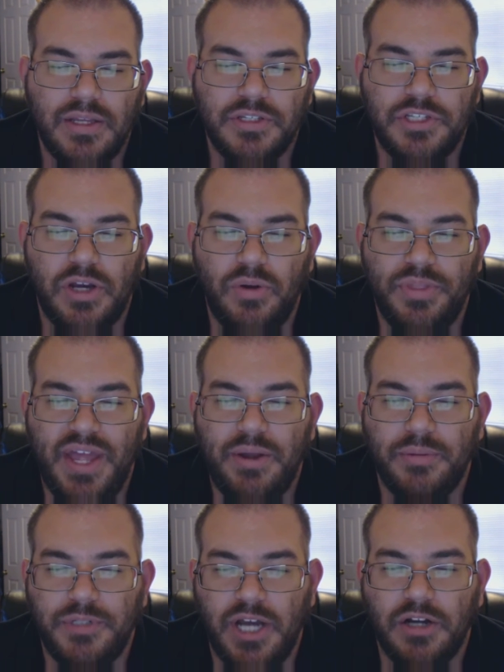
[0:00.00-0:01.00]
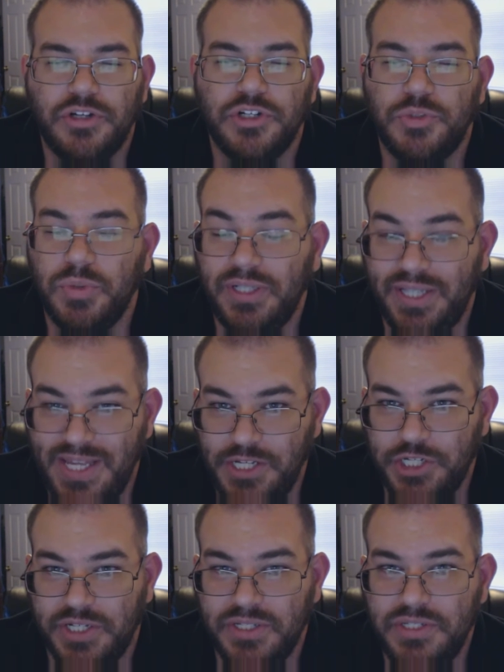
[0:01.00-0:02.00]
So doctors were
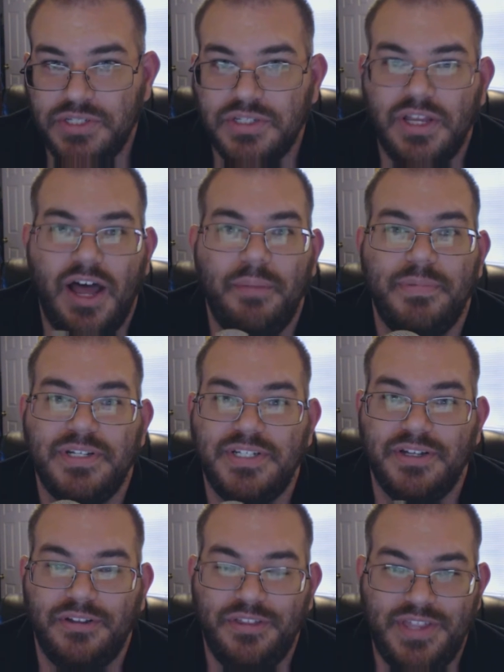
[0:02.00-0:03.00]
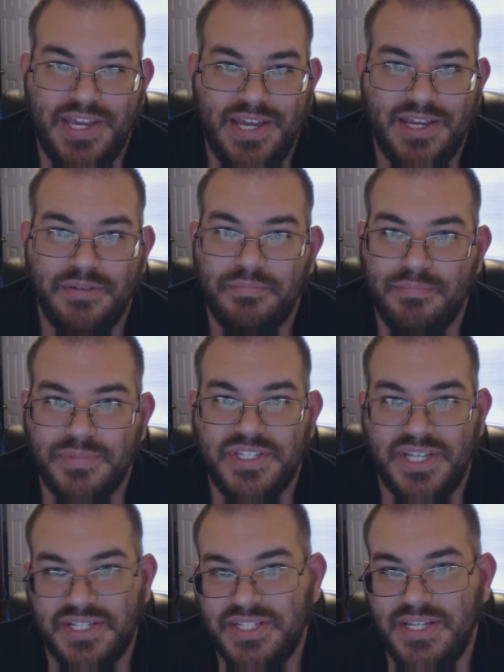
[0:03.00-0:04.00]
leeches up until the
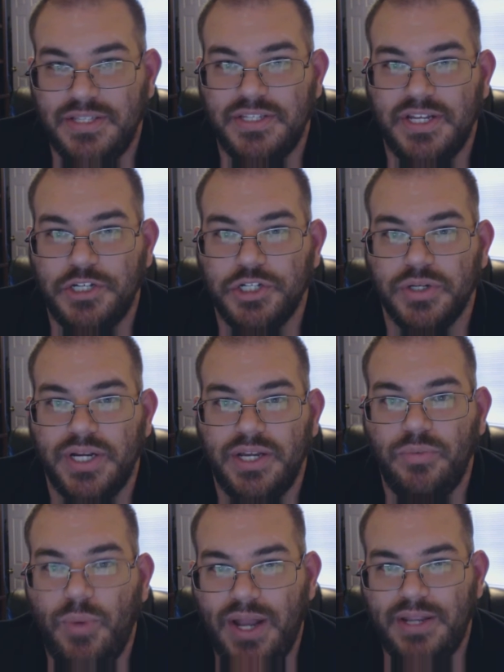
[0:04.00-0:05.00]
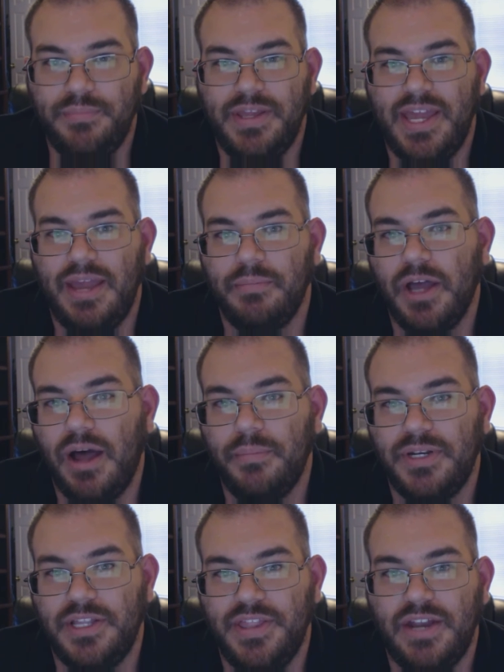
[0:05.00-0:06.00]
16th century, when it became
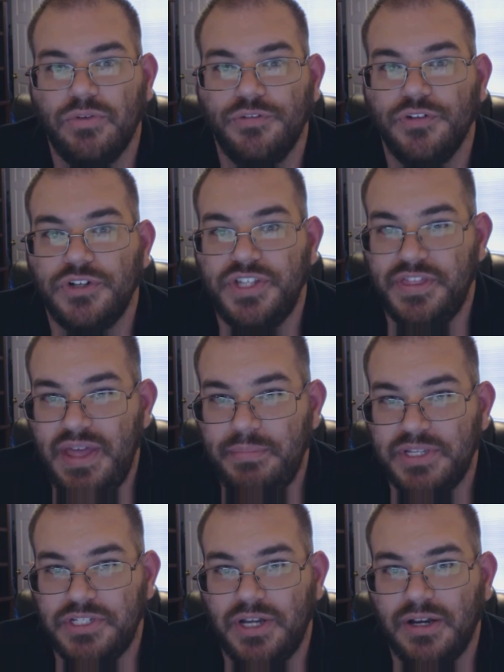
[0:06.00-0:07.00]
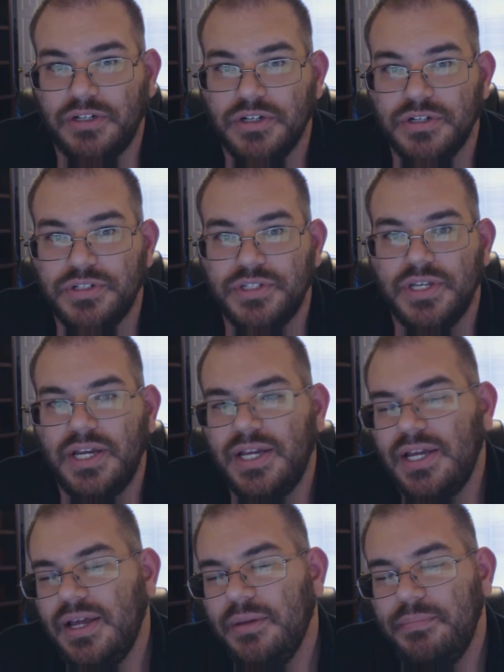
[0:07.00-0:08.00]
common to then refer to them as doctors,
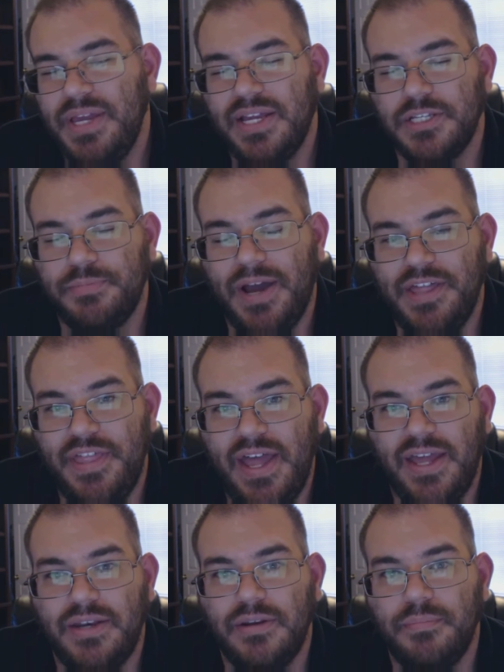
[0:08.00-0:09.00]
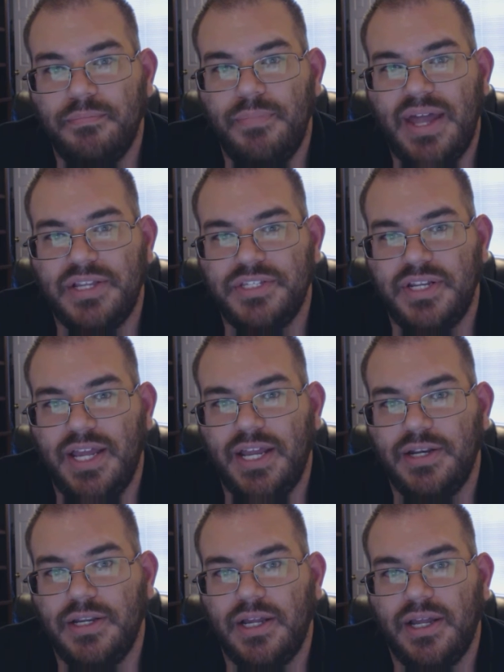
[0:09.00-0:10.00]
because by then medicine
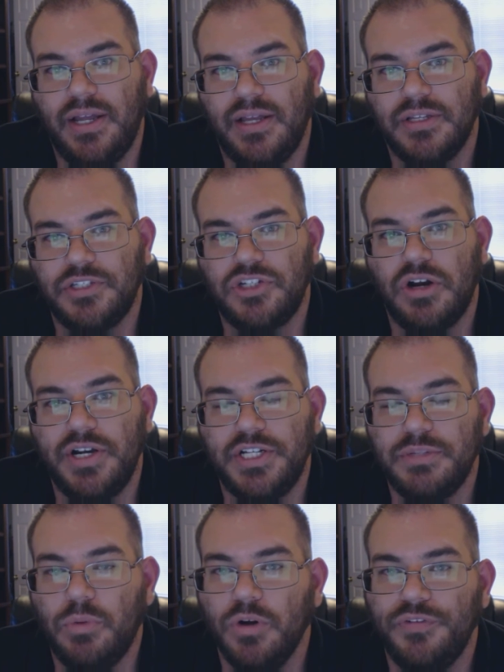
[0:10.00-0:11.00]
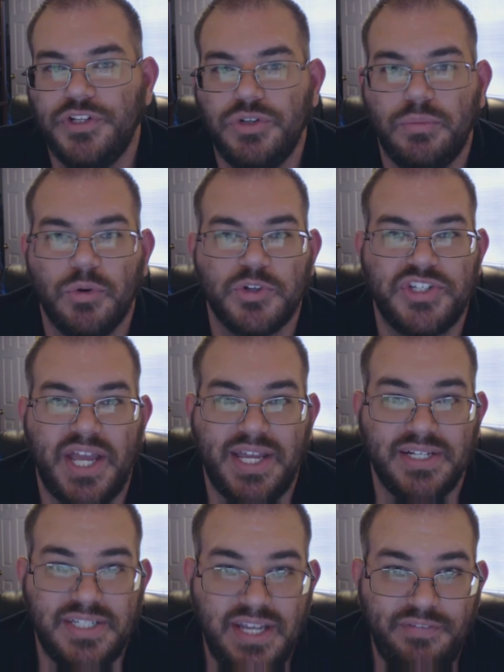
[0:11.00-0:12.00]
had started to morph into a more
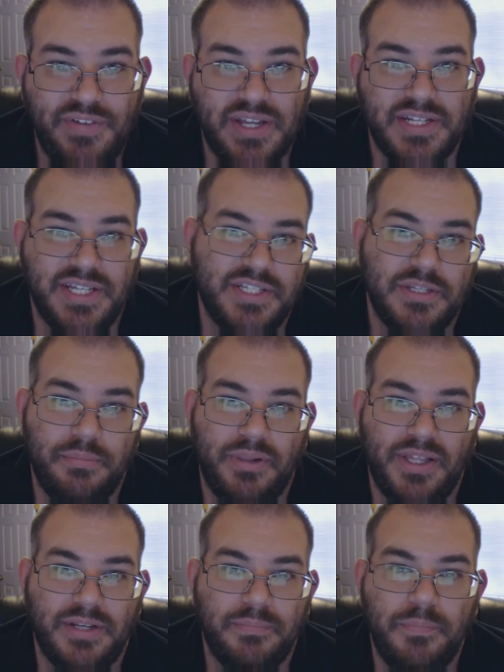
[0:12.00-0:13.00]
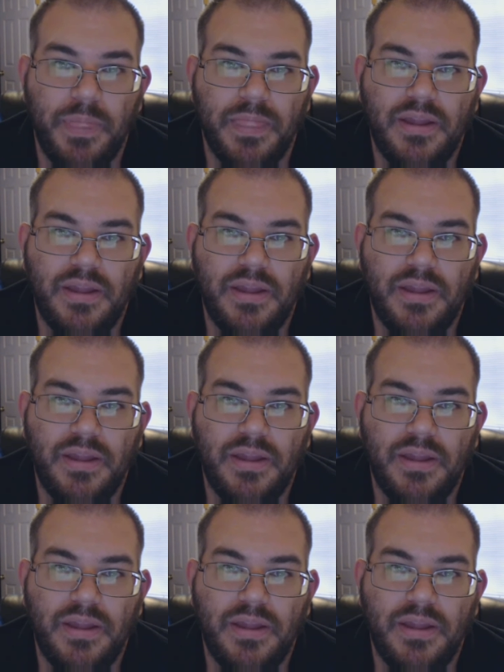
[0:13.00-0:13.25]
scientific discipline.